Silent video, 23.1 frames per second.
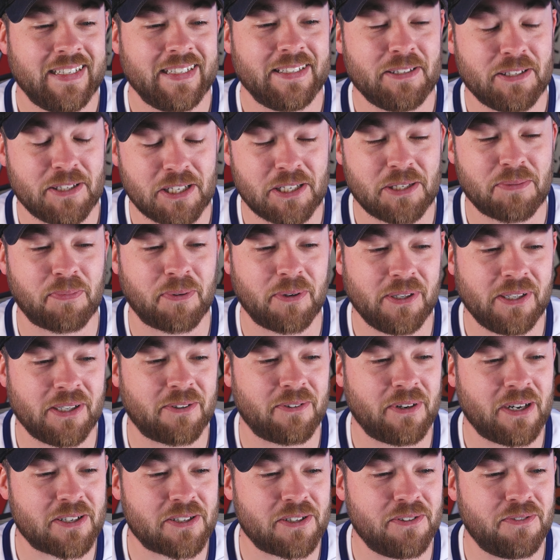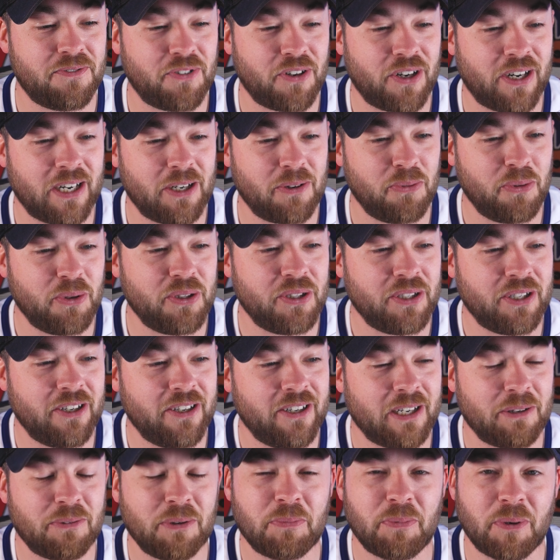This is pretty aggressive. I would
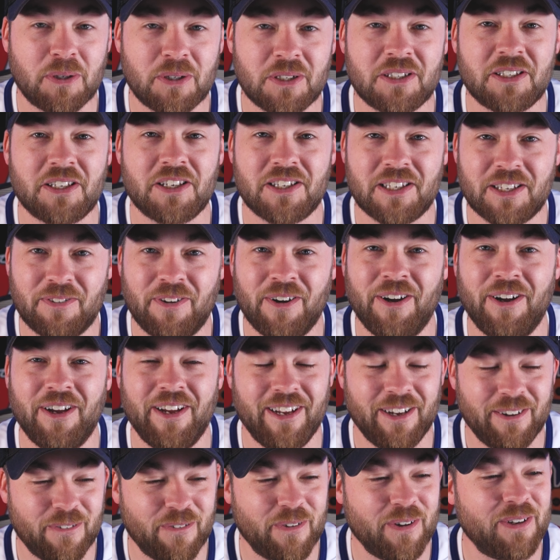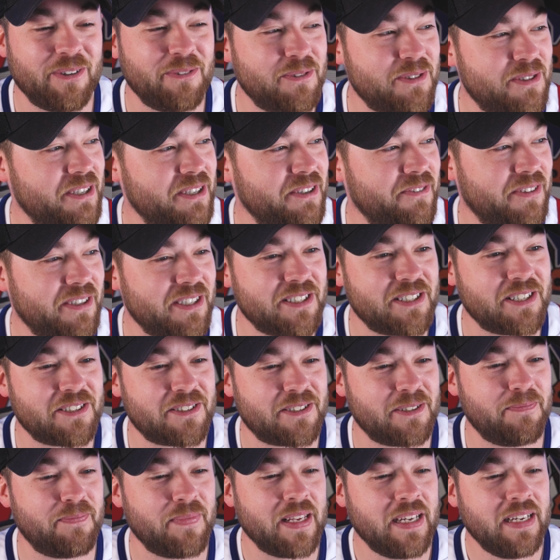purchase this if it
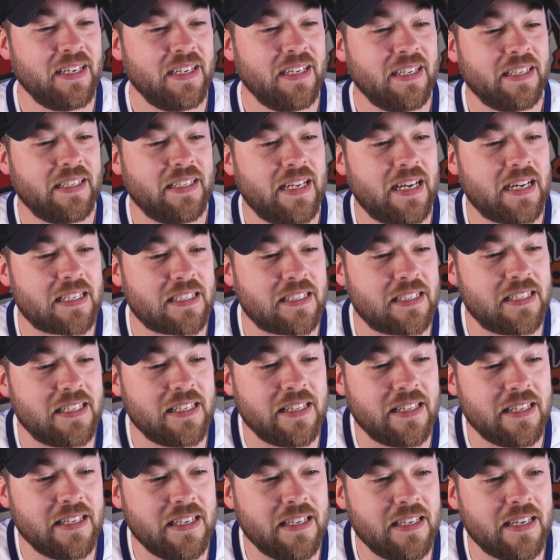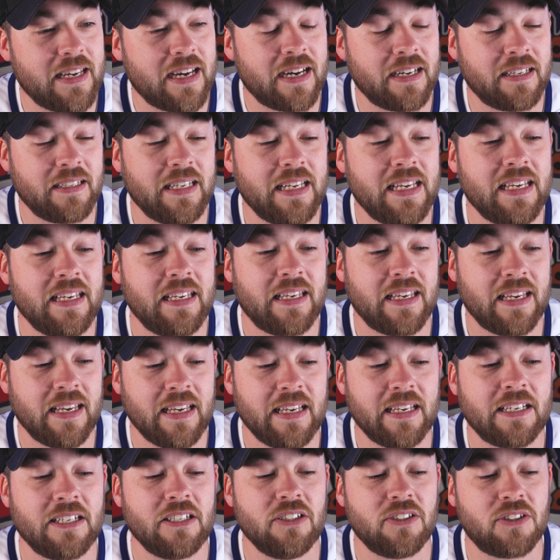existed. Next, the LA
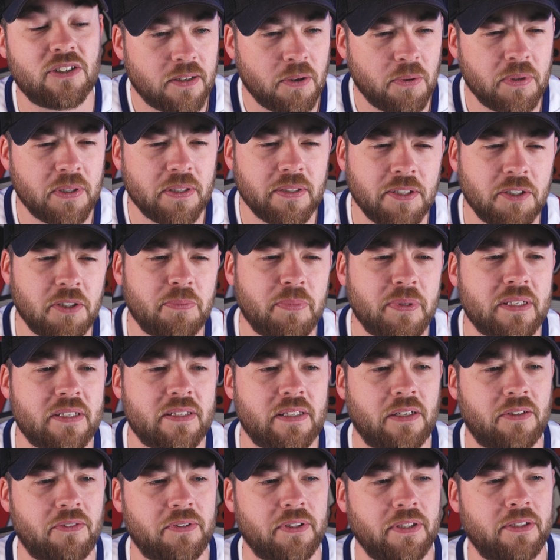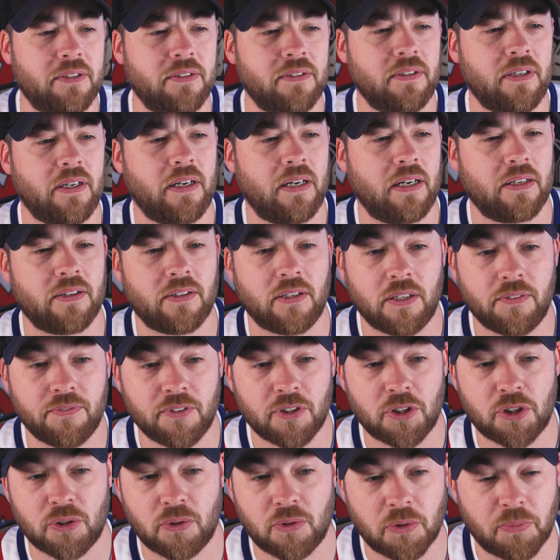Kings, going a little bit subtle here. Love
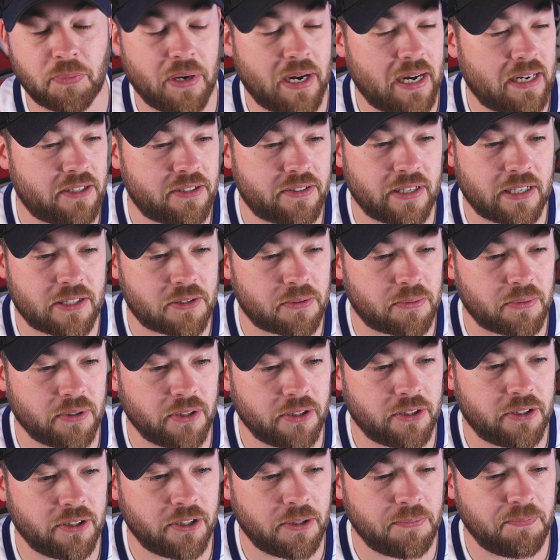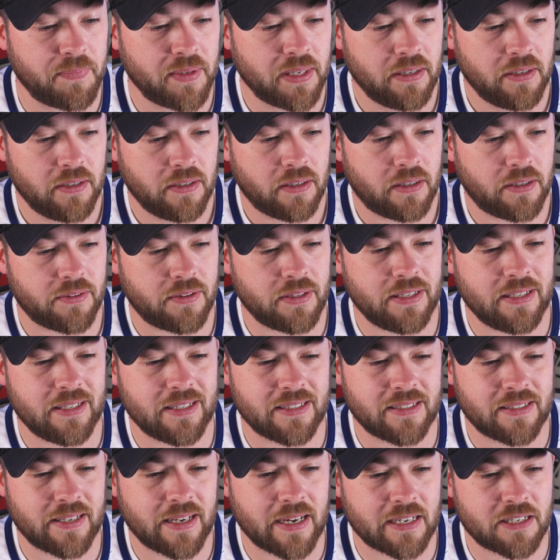the shoulder patch. That's really good.
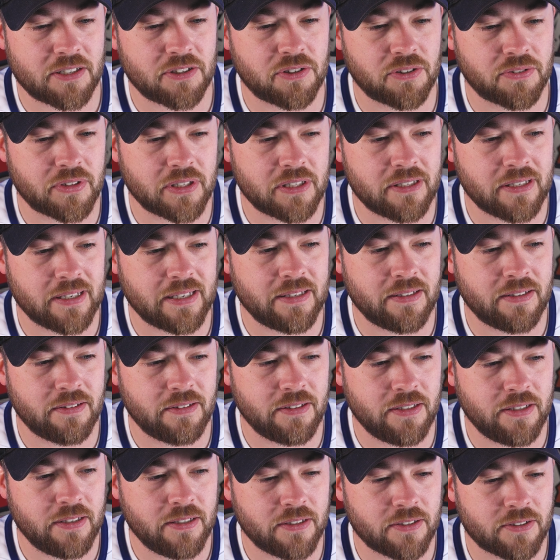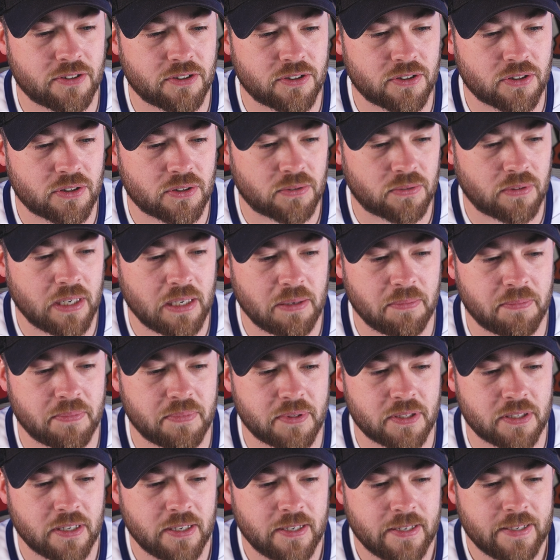The texture that's in the
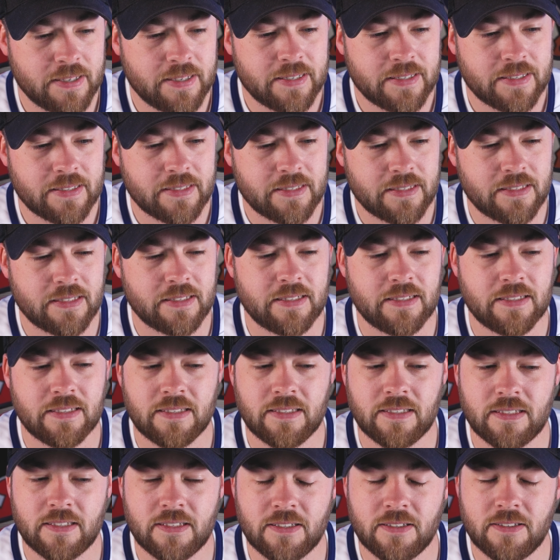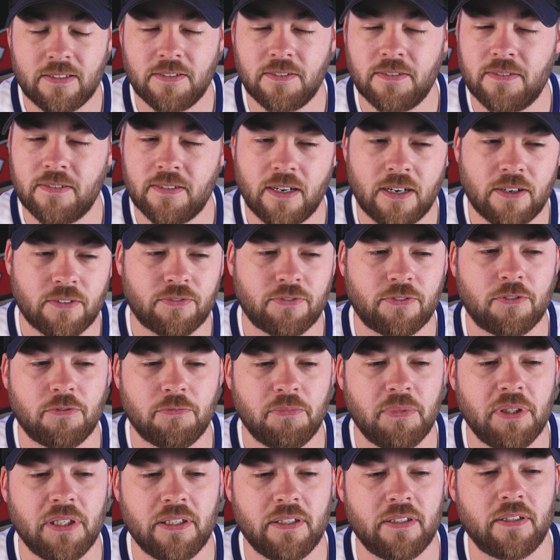stripes is not for
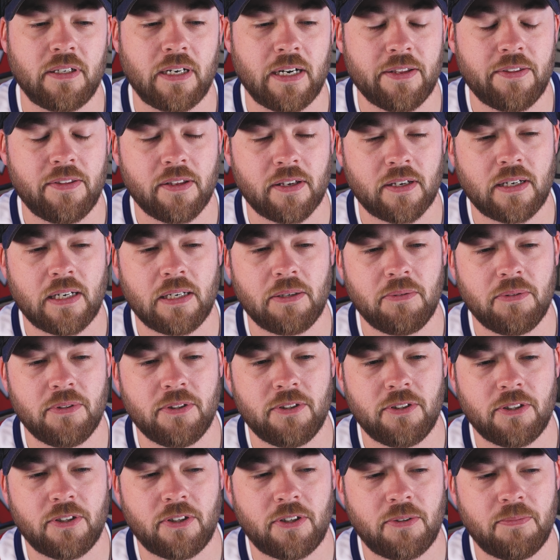me. I think I would